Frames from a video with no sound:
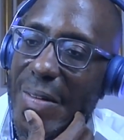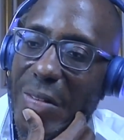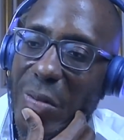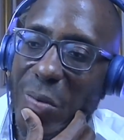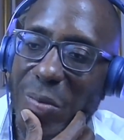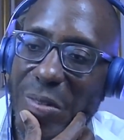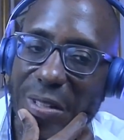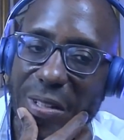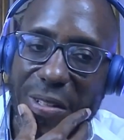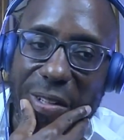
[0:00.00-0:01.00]
don't
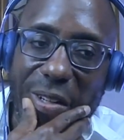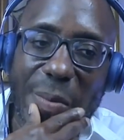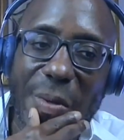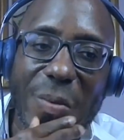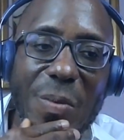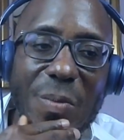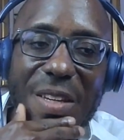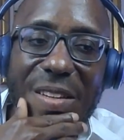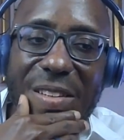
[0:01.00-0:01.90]
tell her, but we may need